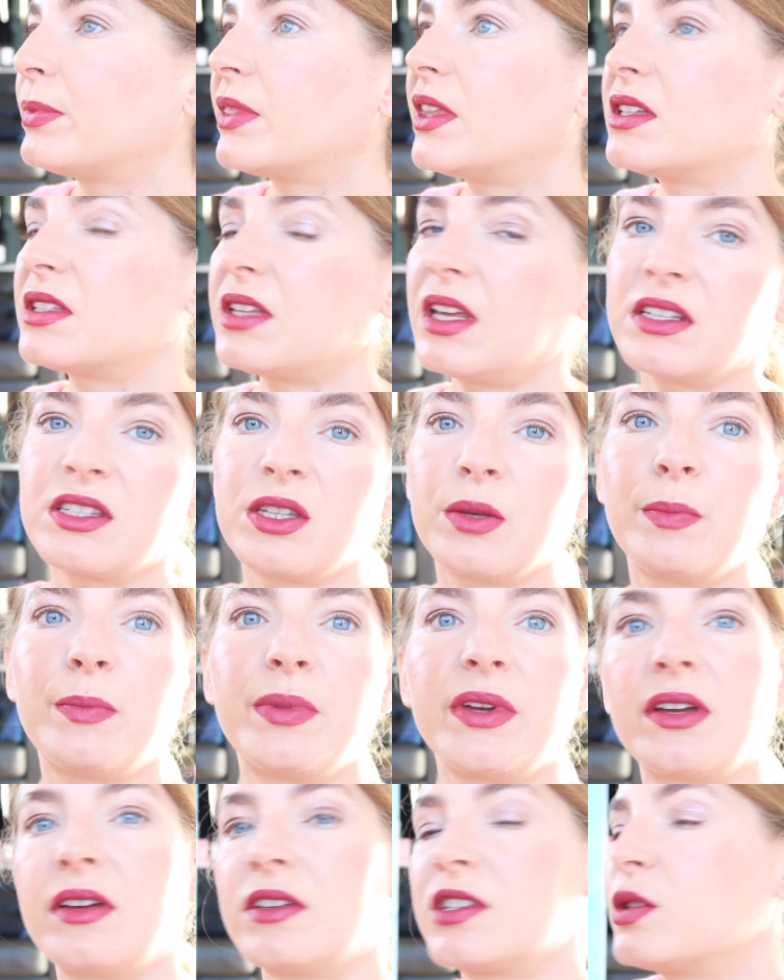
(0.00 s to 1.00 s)
this has the
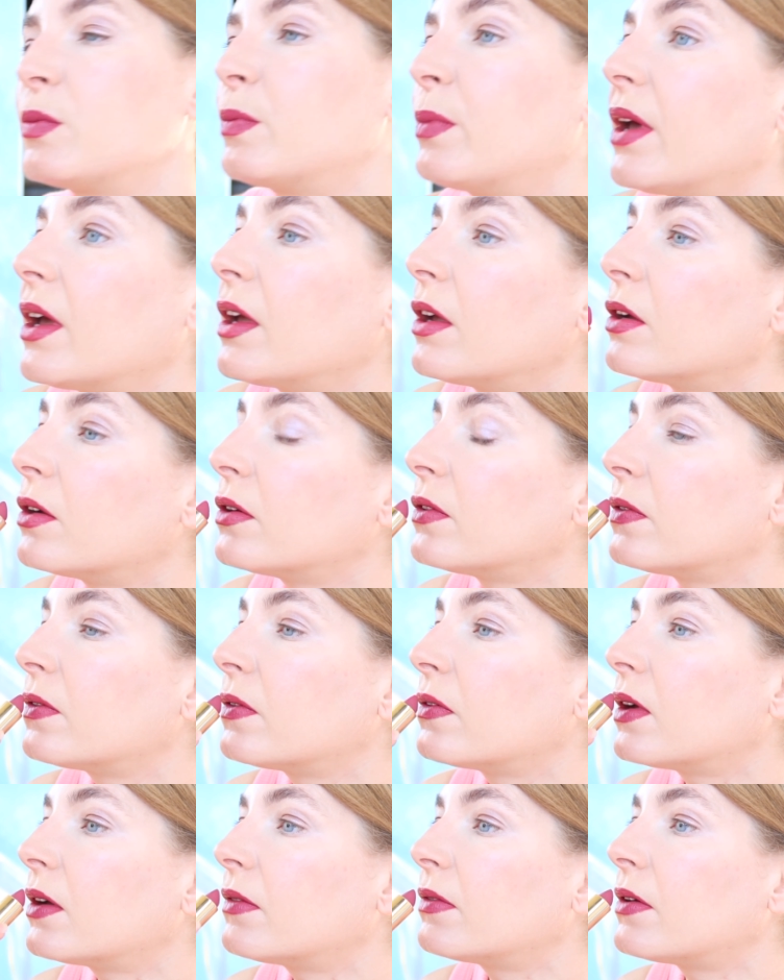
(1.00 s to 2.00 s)
biggest payoff
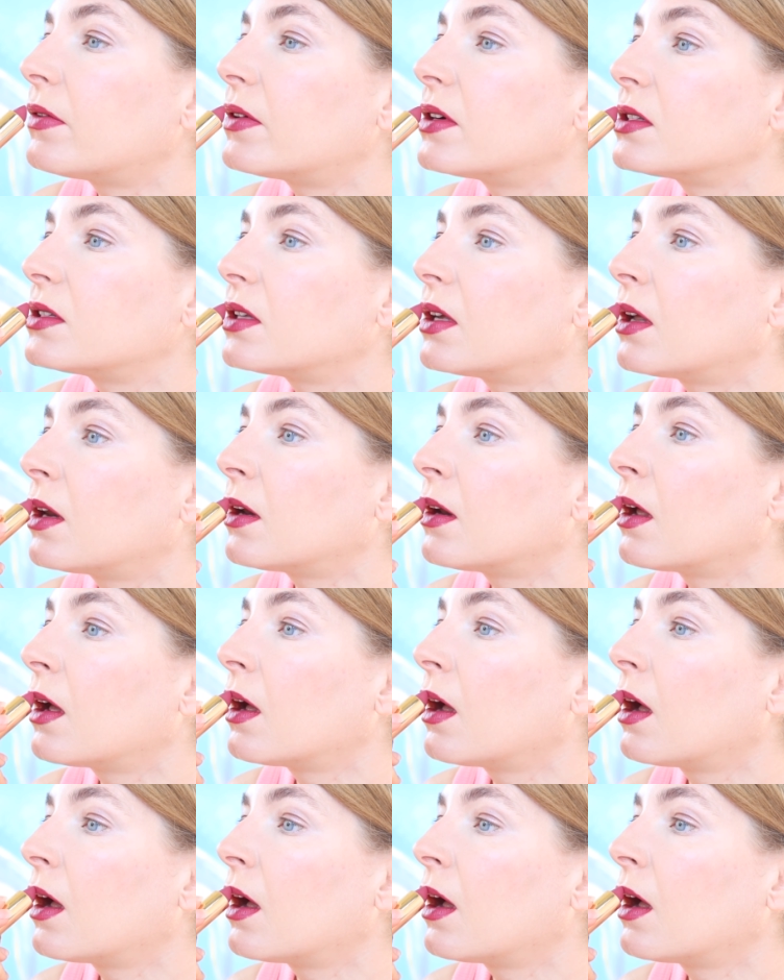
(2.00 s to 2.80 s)
I've ever seen.